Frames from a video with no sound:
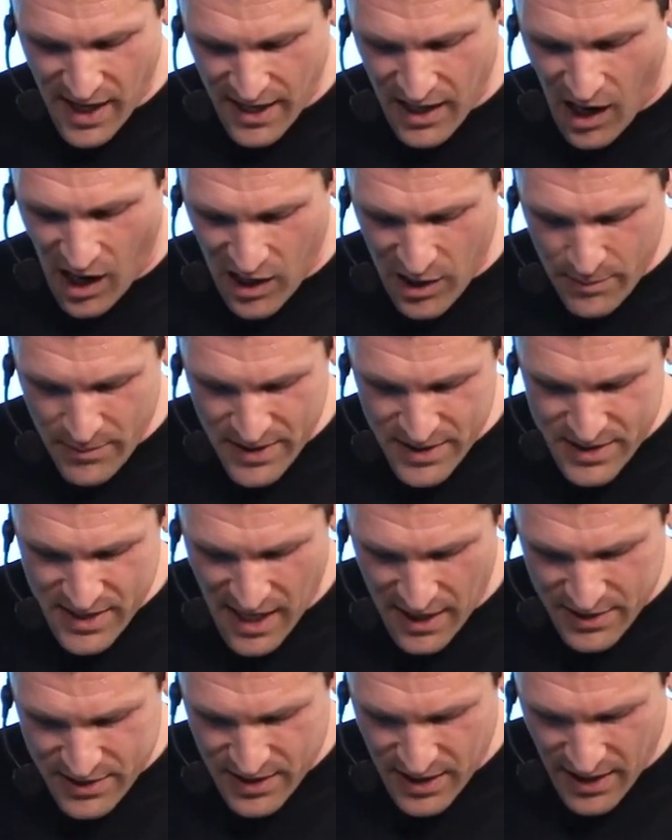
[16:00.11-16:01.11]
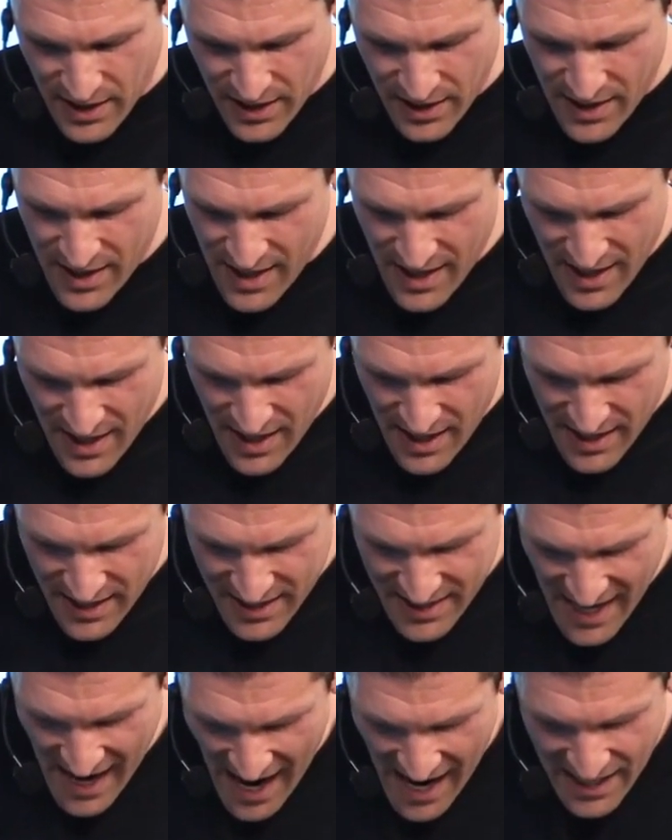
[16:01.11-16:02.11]
Ottoman's out there.
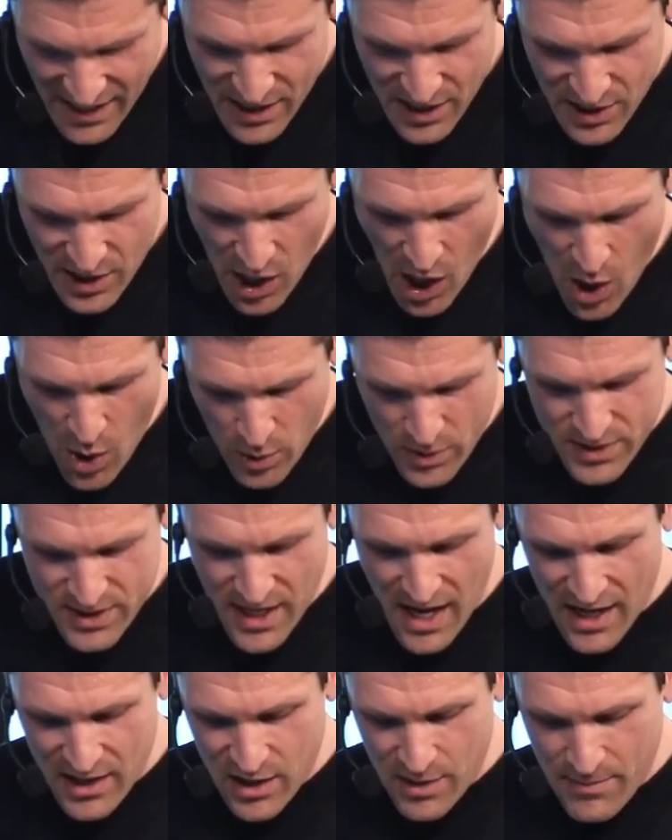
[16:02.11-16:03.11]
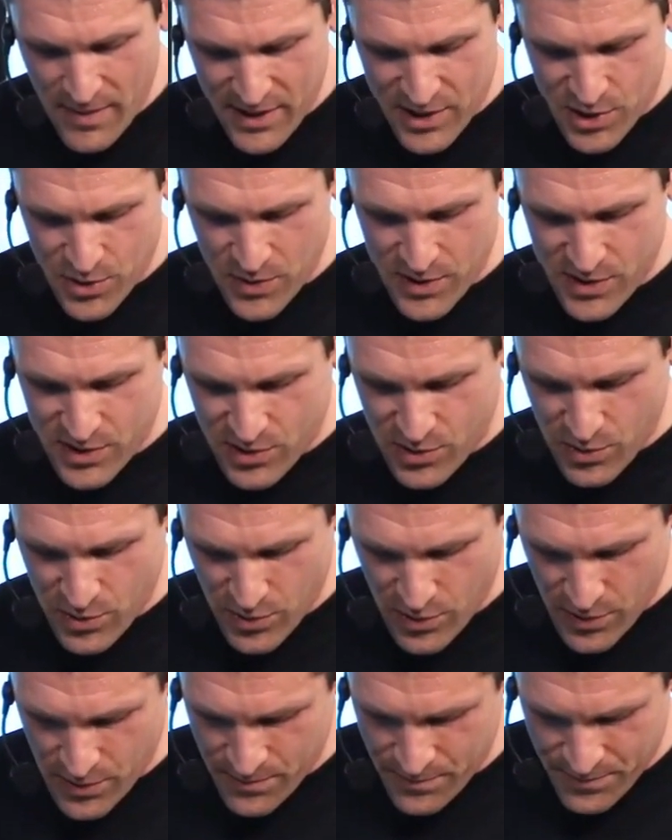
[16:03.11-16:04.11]
Canyon Oaks Elementary
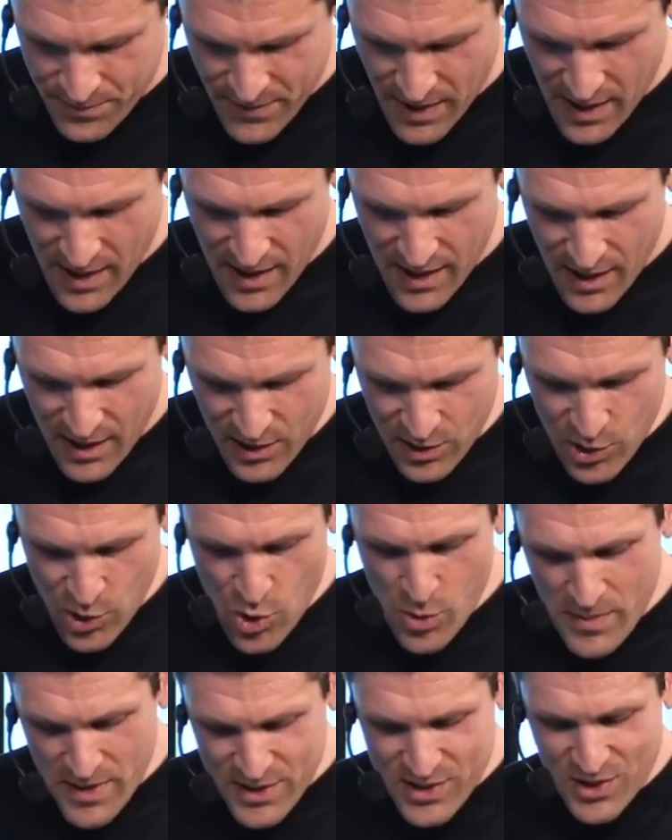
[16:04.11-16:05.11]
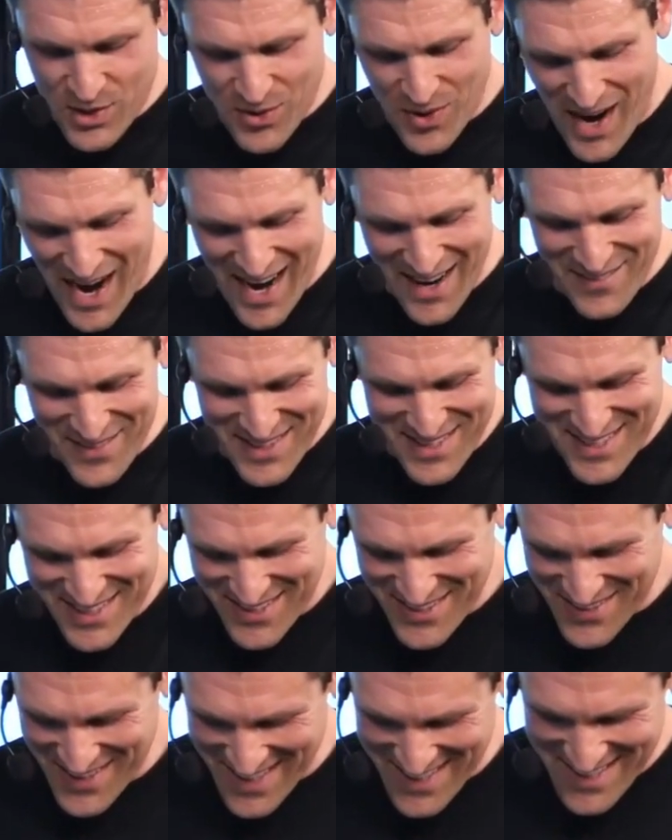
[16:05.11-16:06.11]
School. Loomis Grammar
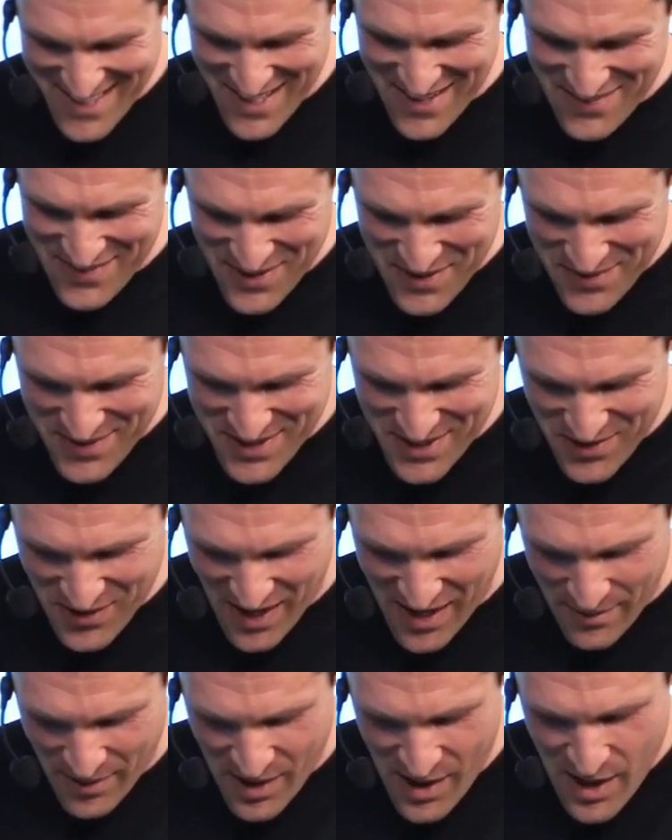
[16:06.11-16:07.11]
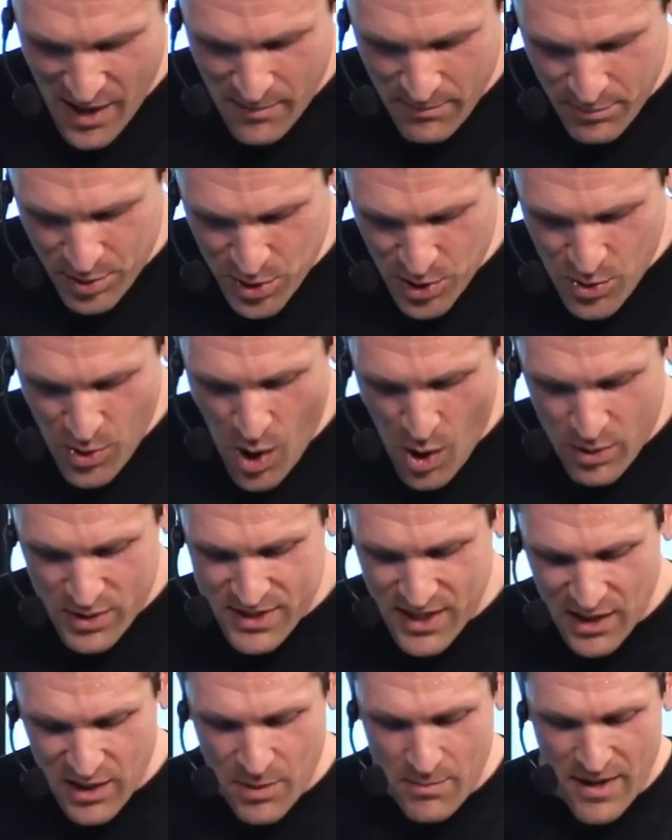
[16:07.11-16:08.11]
School. I love Loomis Grammar. Blue
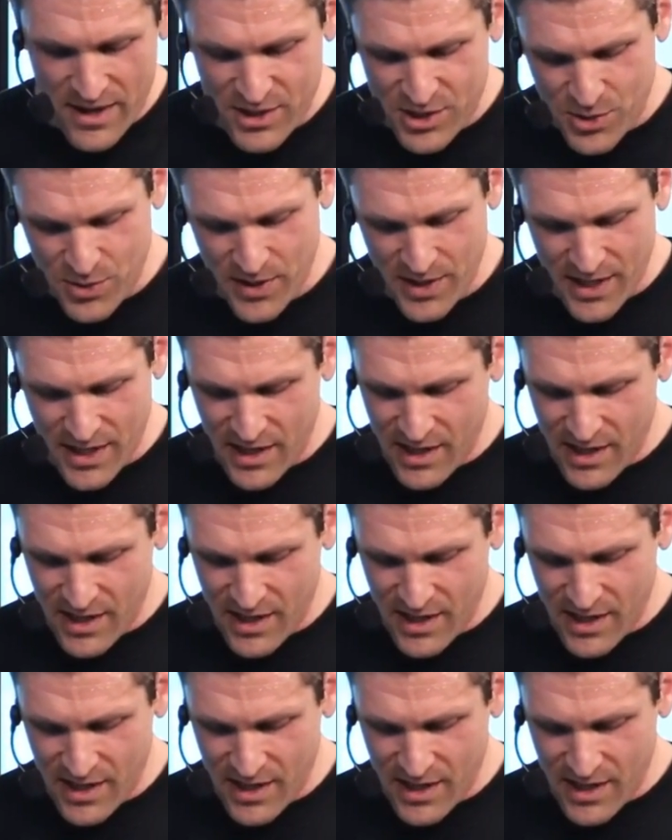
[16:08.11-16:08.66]
Oaks Elementary.